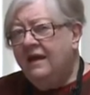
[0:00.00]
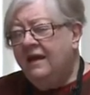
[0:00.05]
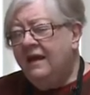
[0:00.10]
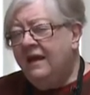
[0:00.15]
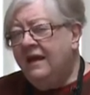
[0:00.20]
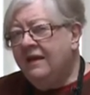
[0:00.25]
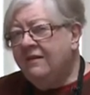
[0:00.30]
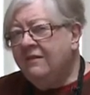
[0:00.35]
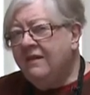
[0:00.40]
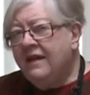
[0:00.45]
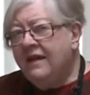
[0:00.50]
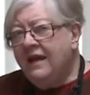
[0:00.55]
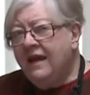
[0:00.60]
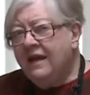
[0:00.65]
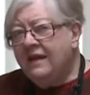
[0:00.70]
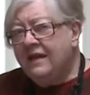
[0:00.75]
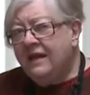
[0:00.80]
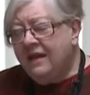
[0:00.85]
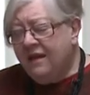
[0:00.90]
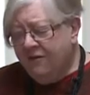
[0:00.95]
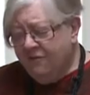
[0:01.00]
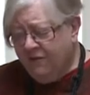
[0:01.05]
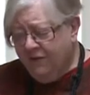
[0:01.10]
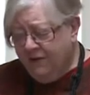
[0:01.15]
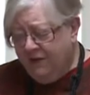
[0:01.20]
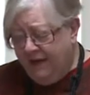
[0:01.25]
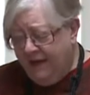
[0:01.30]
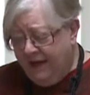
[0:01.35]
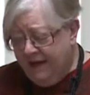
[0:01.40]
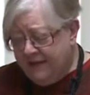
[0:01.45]
And they had
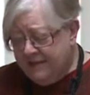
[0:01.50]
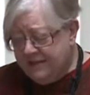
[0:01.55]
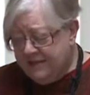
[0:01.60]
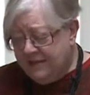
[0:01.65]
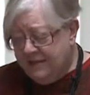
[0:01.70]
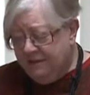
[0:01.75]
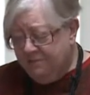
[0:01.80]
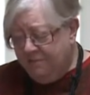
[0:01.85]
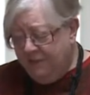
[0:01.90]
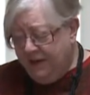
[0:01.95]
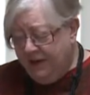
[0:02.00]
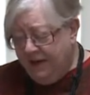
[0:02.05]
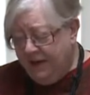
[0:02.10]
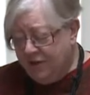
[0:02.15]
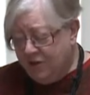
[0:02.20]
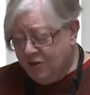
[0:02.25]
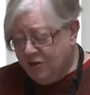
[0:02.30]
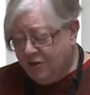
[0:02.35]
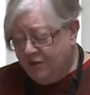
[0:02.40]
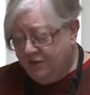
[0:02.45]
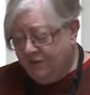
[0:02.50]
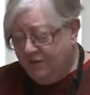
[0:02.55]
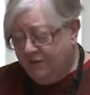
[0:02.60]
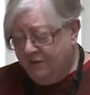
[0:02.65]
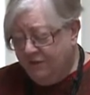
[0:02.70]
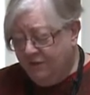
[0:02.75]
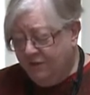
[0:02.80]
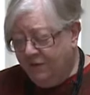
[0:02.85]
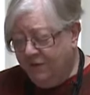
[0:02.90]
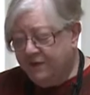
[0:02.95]
everlasting passion
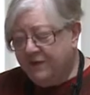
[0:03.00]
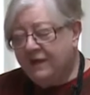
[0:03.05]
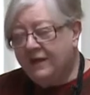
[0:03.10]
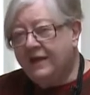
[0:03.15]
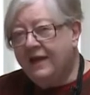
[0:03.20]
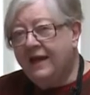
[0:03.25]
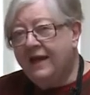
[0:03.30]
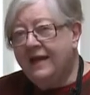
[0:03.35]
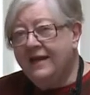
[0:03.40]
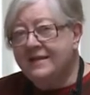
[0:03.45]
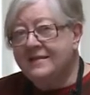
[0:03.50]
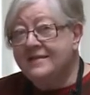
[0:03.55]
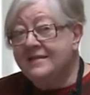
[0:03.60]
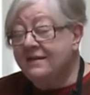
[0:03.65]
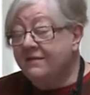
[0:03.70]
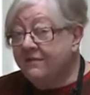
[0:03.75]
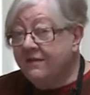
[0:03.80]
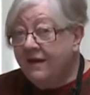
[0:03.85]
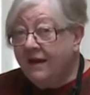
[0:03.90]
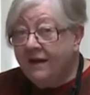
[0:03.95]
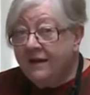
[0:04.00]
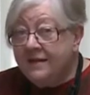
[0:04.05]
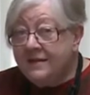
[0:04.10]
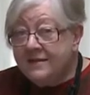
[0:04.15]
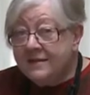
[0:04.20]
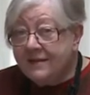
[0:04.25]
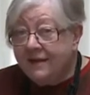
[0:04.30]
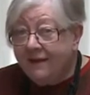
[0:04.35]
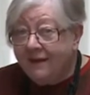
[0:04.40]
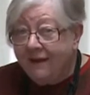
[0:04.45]
for the lands of the
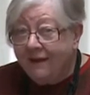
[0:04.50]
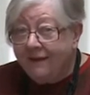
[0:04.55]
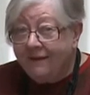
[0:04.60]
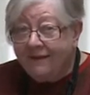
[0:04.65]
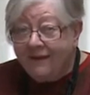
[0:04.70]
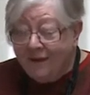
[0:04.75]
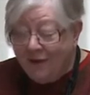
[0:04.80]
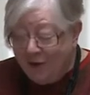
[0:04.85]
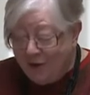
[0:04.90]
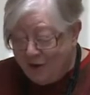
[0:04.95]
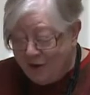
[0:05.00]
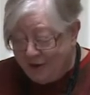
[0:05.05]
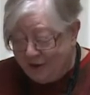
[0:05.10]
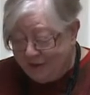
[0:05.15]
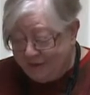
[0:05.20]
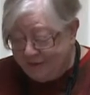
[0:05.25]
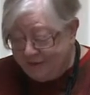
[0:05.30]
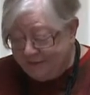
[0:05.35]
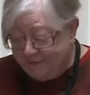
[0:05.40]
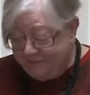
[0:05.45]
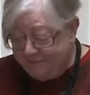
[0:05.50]
Ice King, the Arctic.